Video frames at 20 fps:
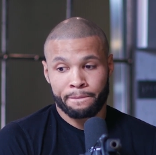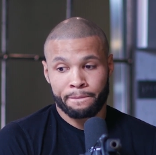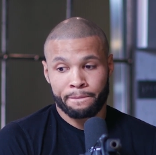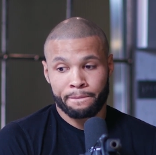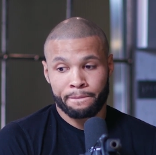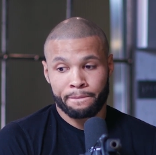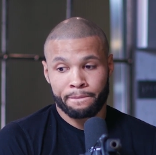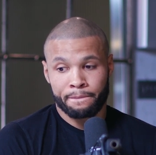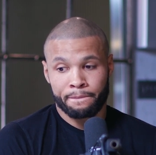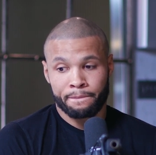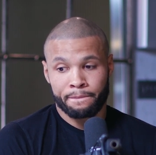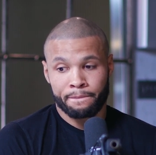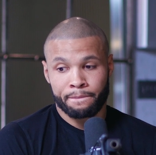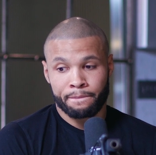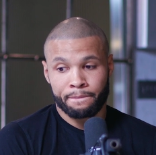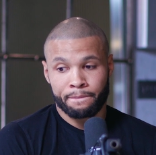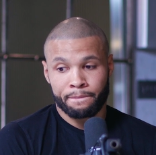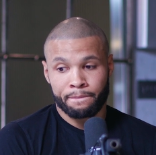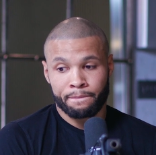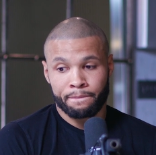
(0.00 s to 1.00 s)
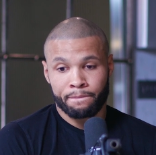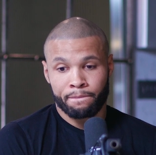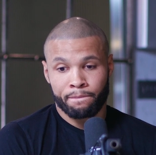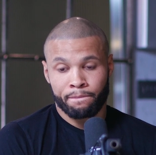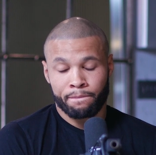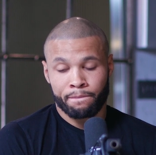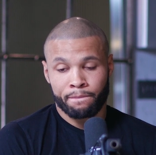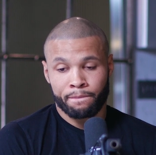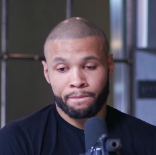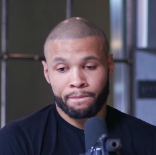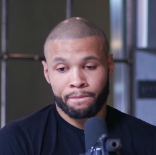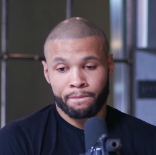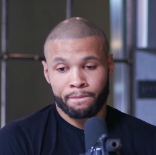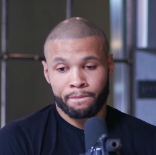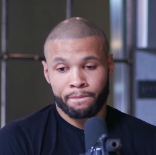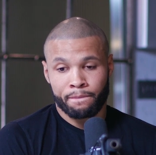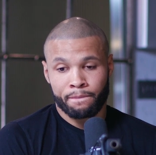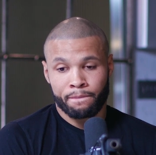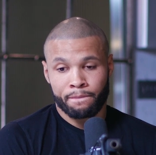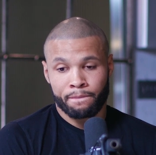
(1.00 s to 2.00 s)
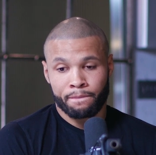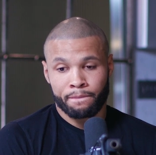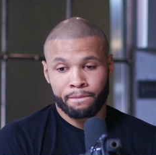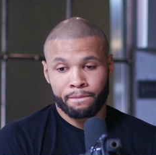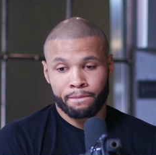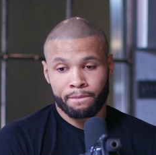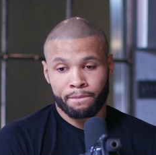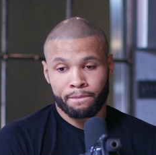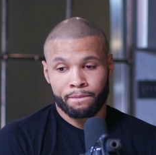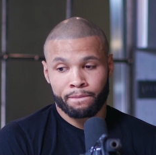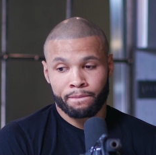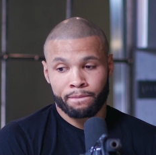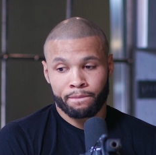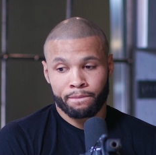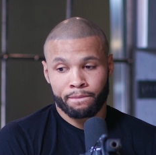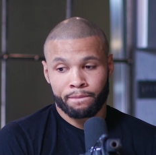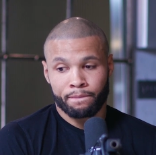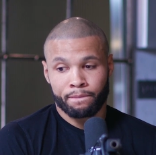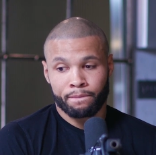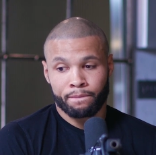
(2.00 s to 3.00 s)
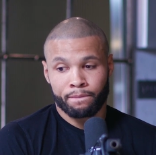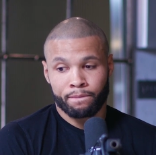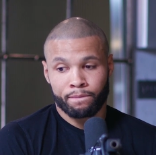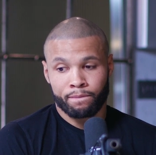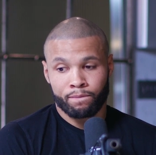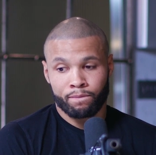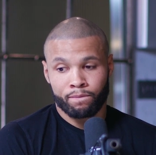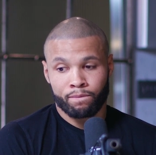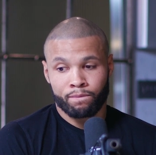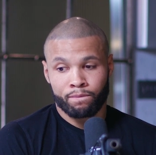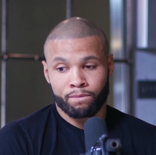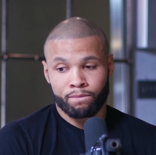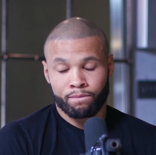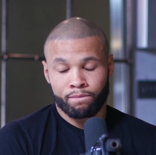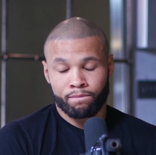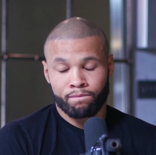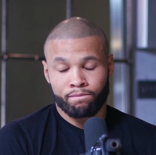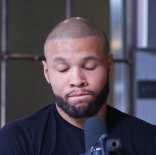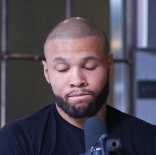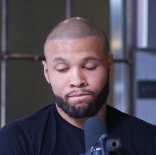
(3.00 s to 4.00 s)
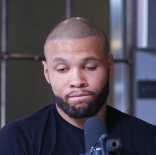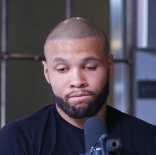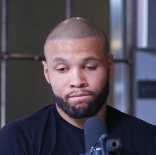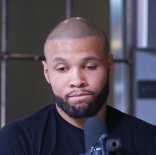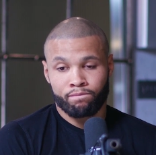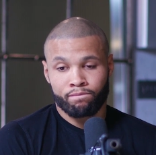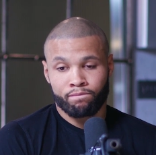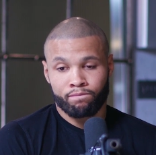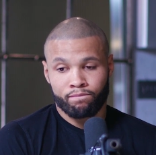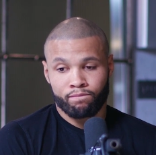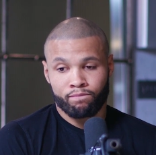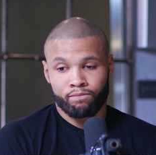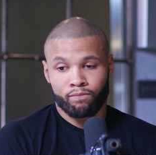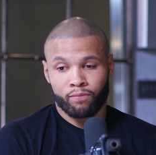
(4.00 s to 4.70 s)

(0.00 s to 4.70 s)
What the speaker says: (no one is talking)